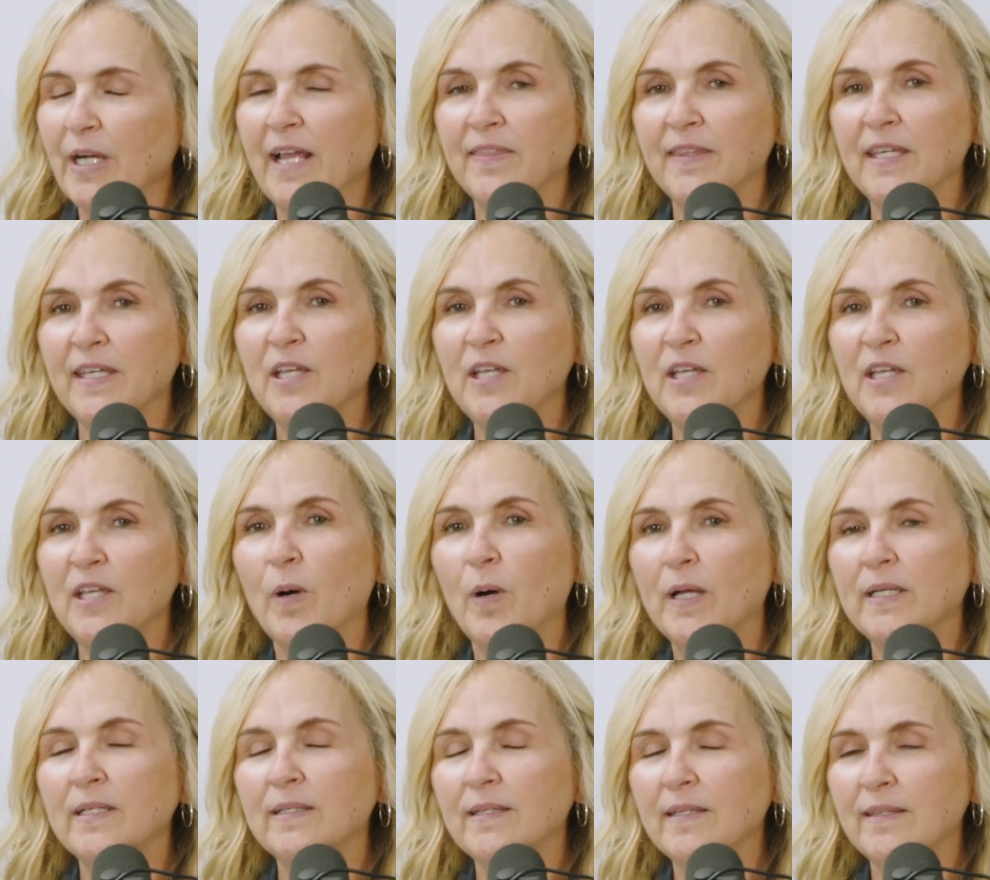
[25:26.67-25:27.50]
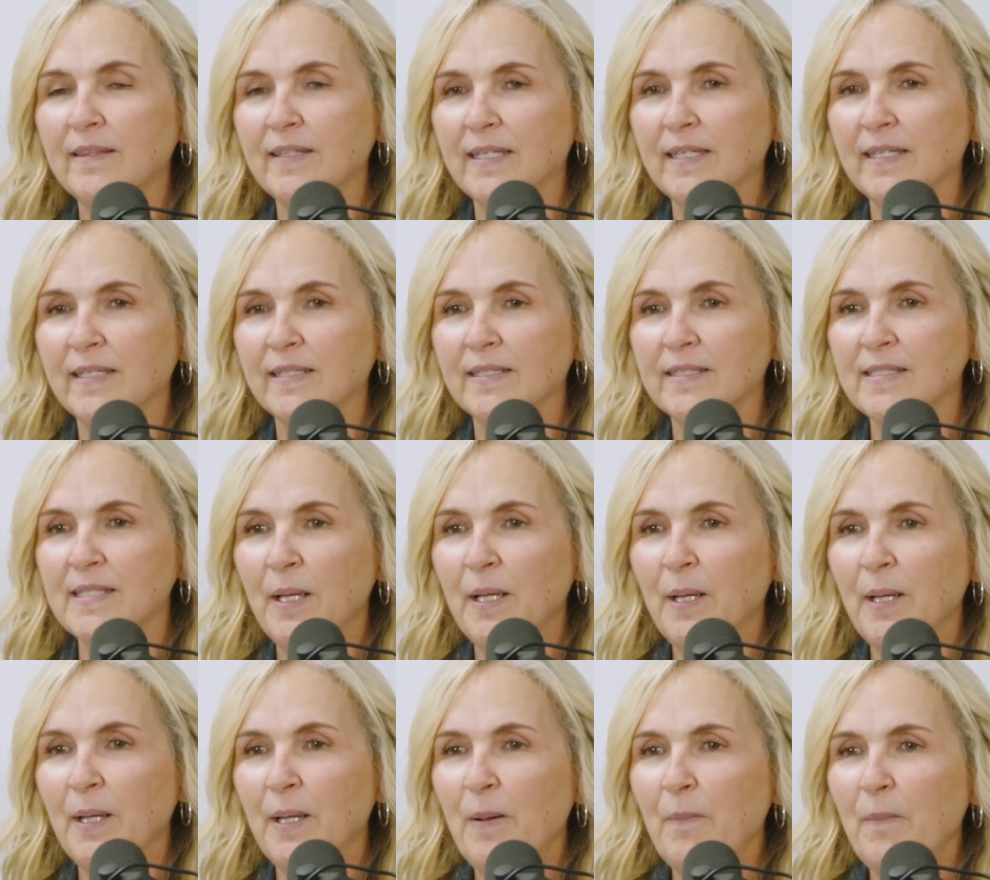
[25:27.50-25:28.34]
I think one of the things
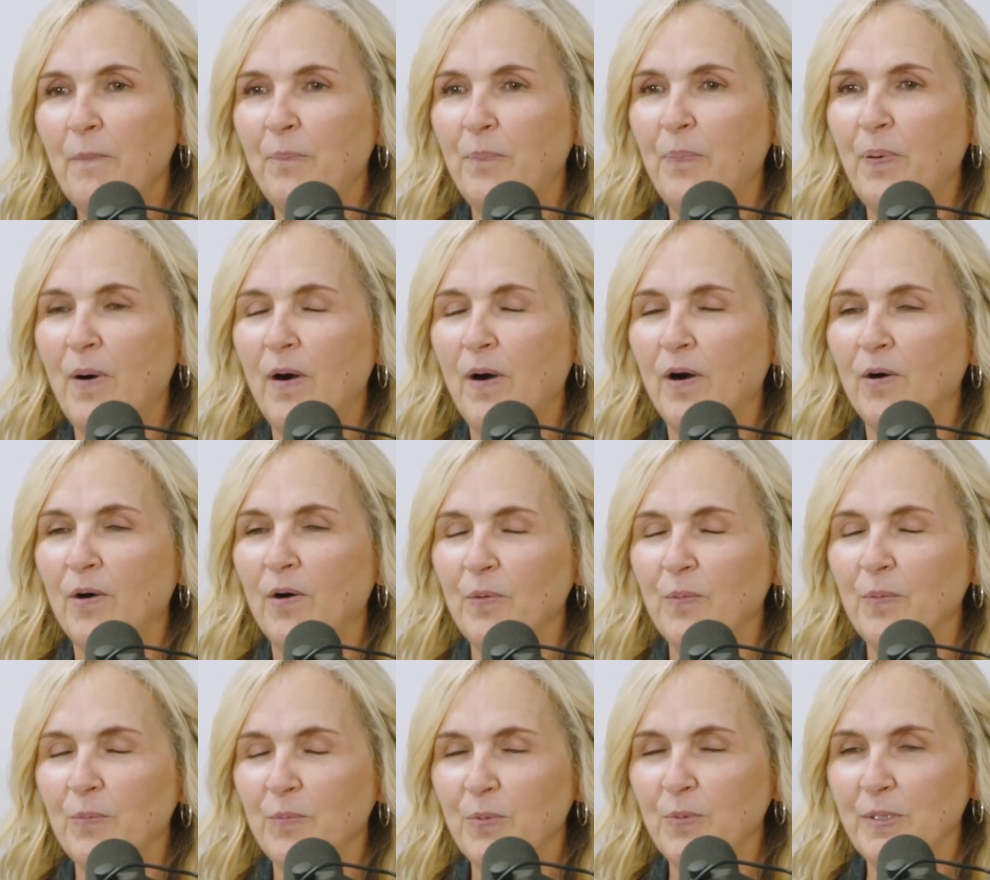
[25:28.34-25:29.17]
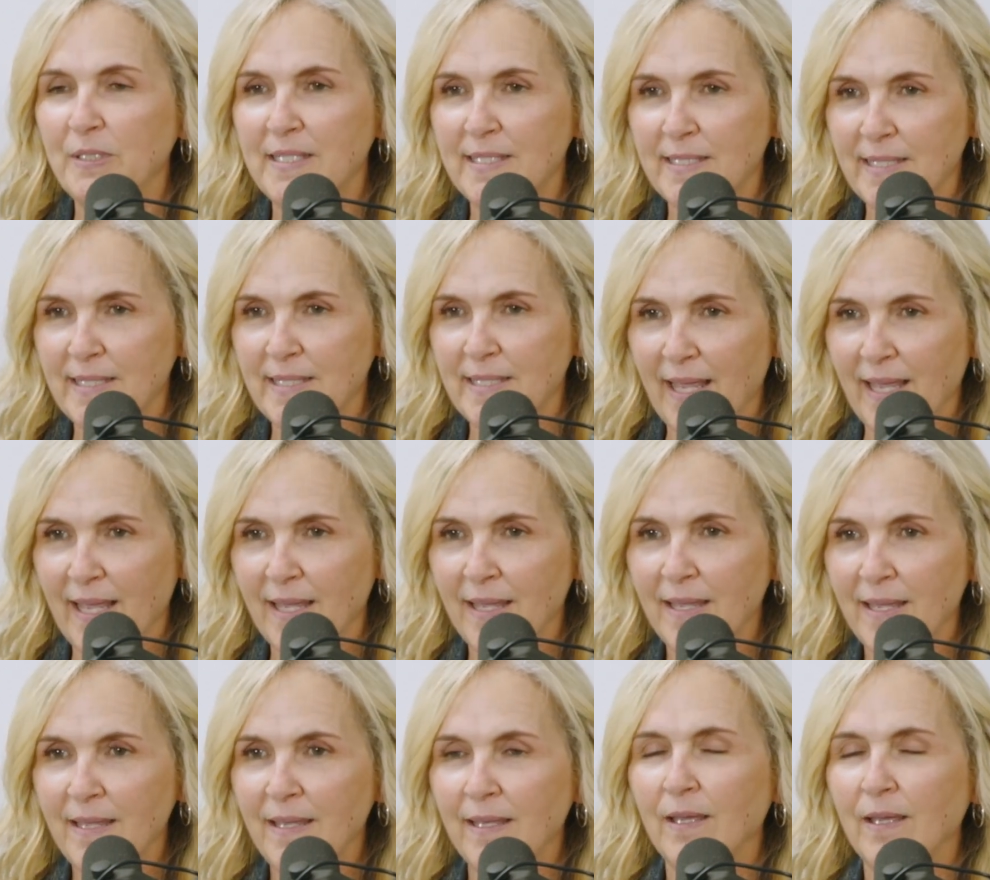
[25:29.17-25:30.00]
Paul would
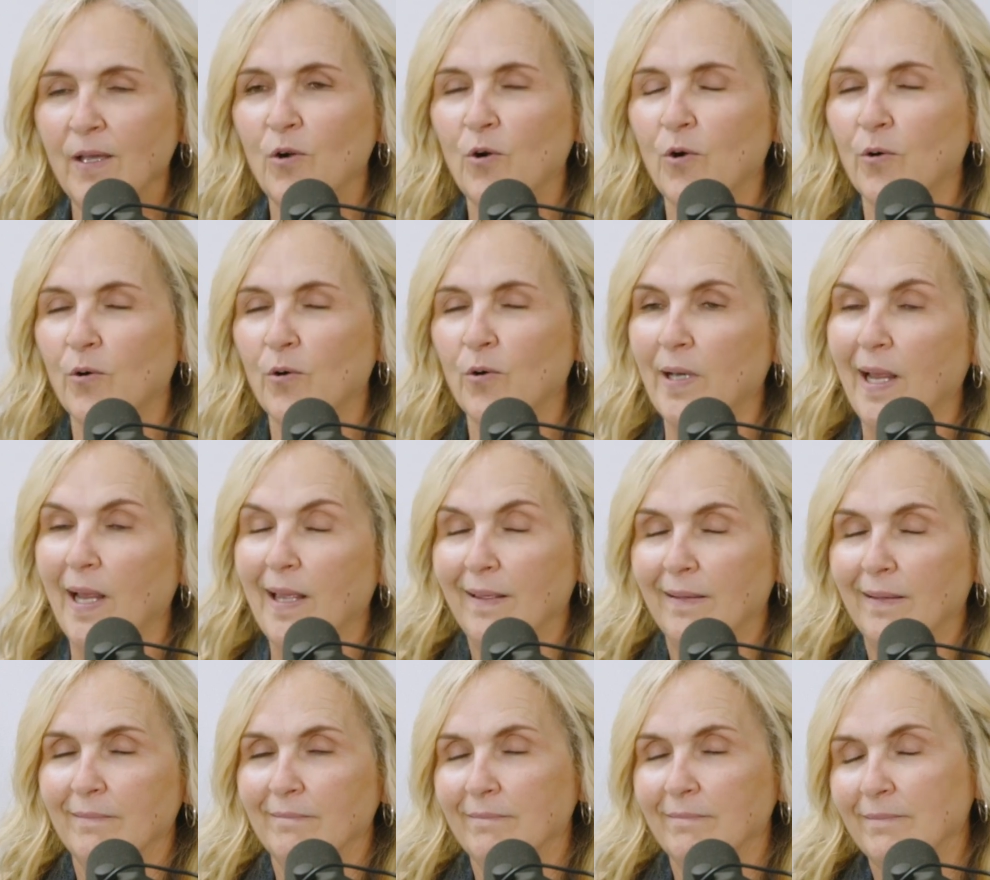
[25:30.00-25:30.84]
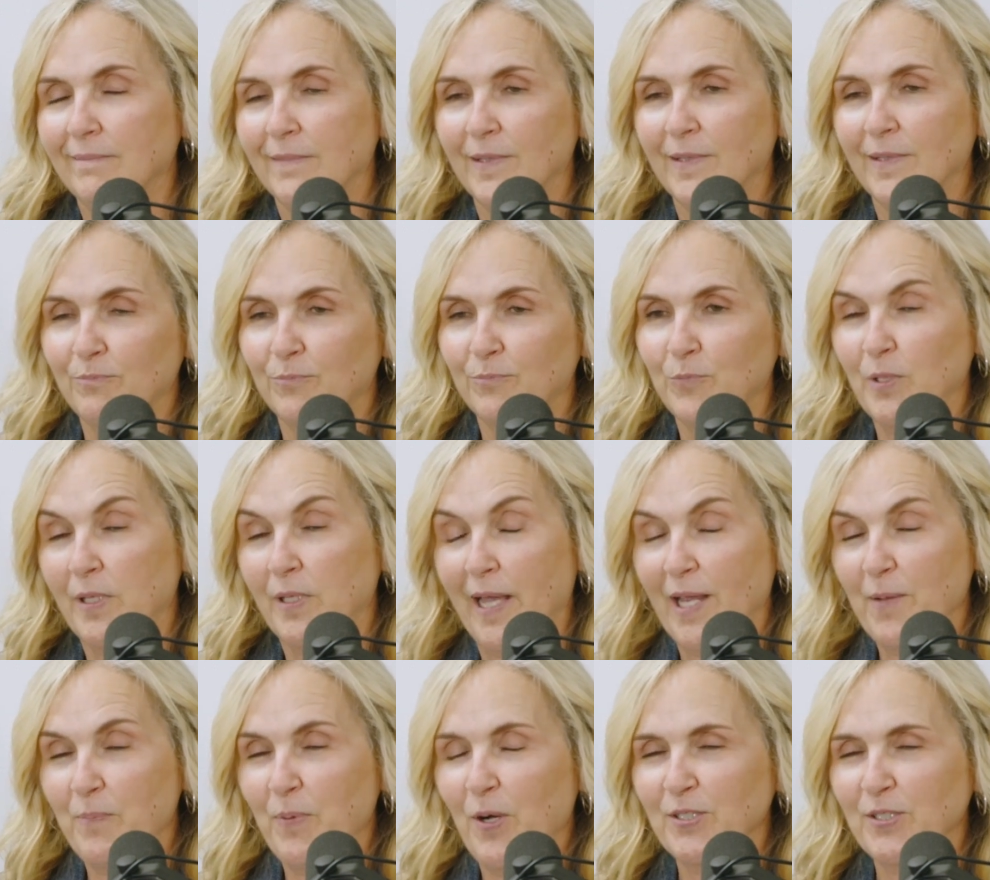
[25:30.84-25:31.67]
say, or I would
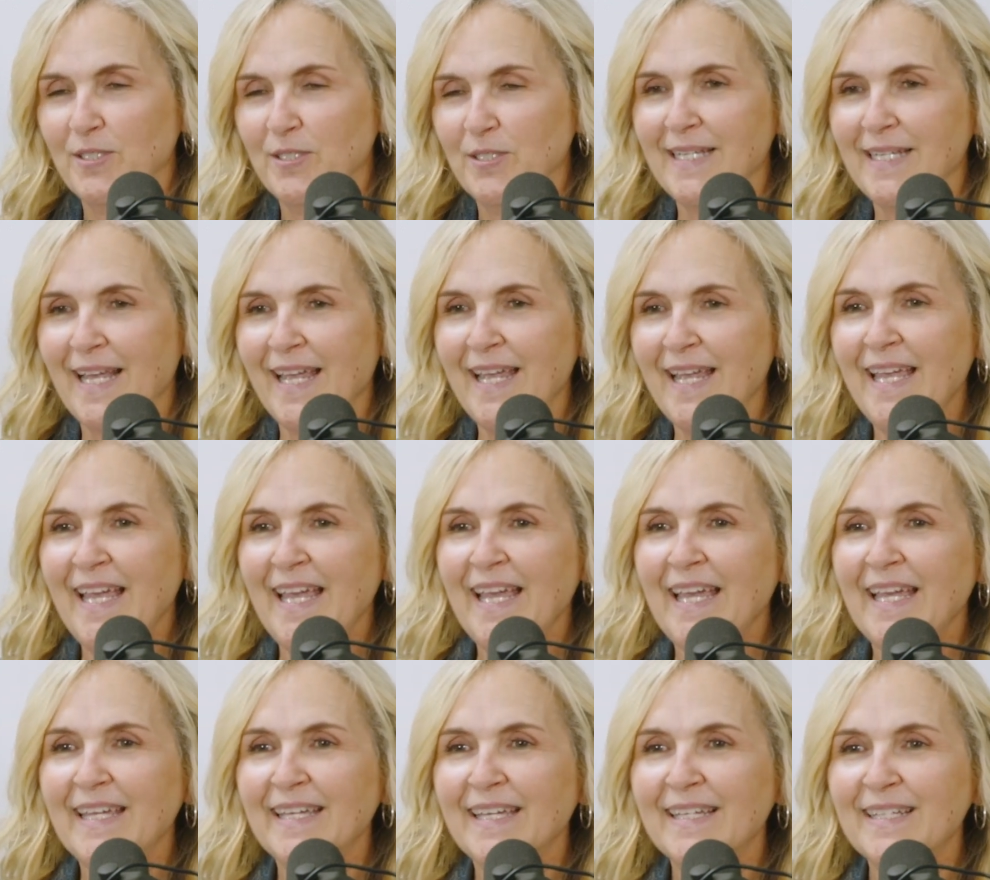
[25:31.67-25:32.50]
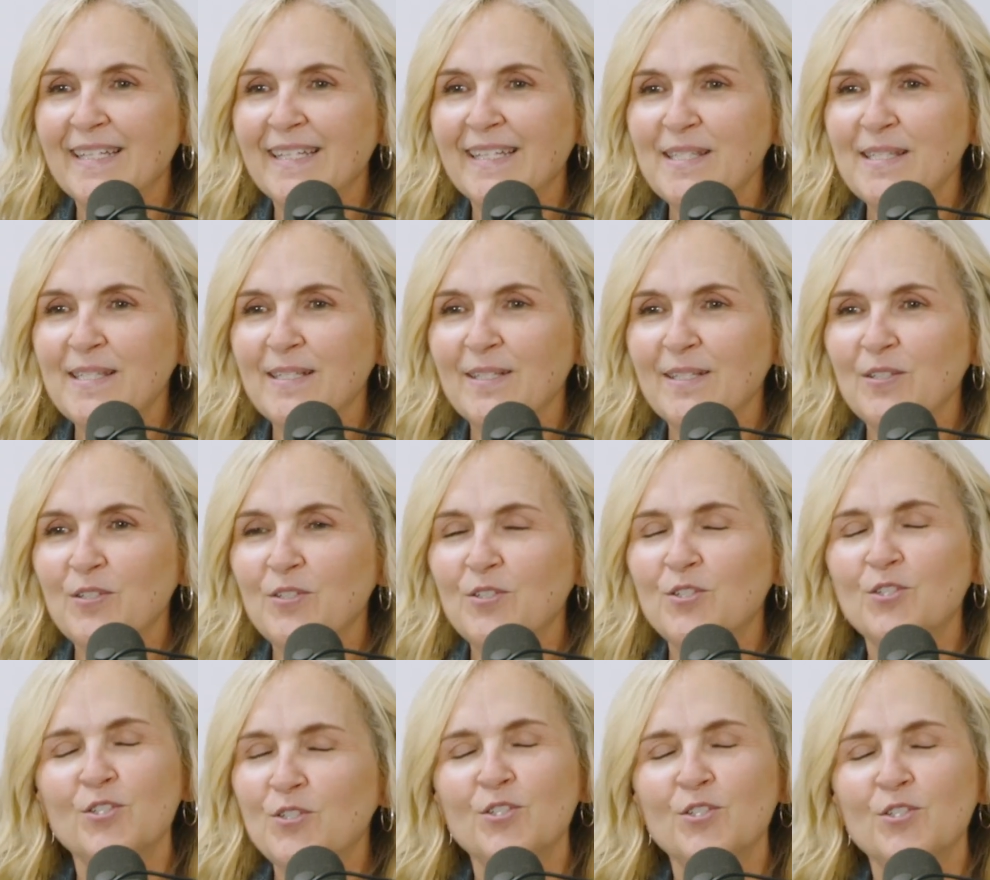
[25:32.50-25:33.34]
like Paul to say, is
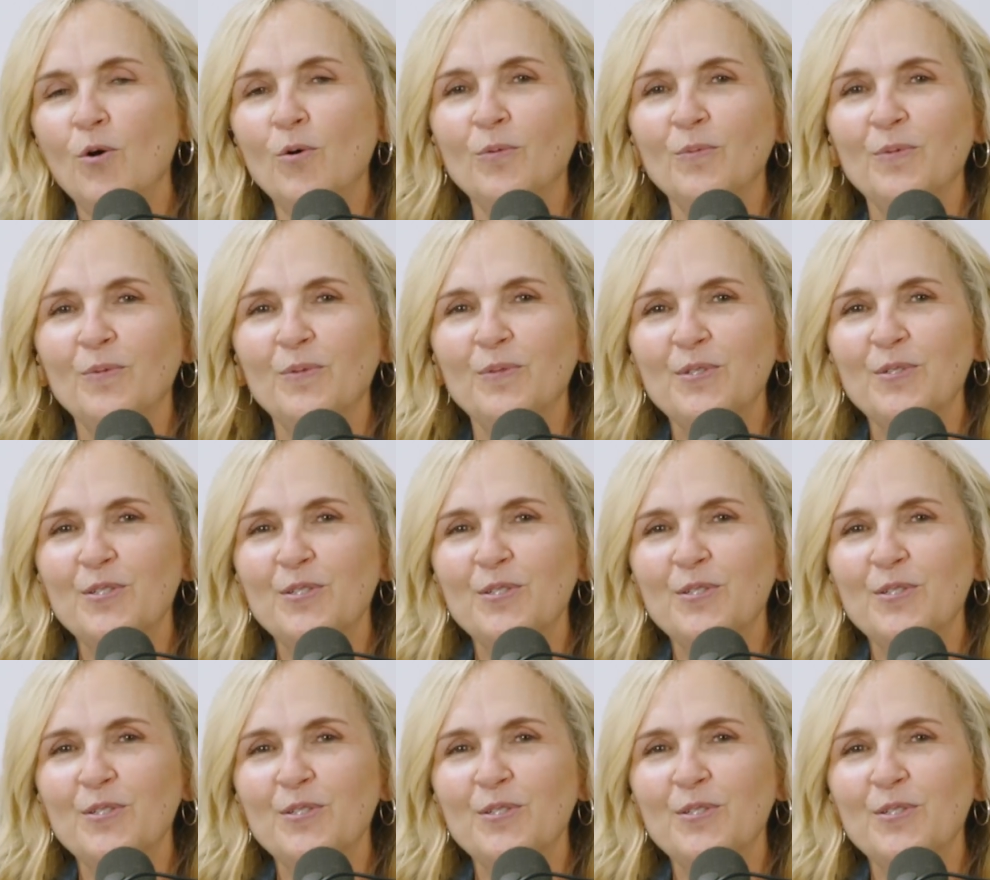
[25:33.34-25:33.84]
don't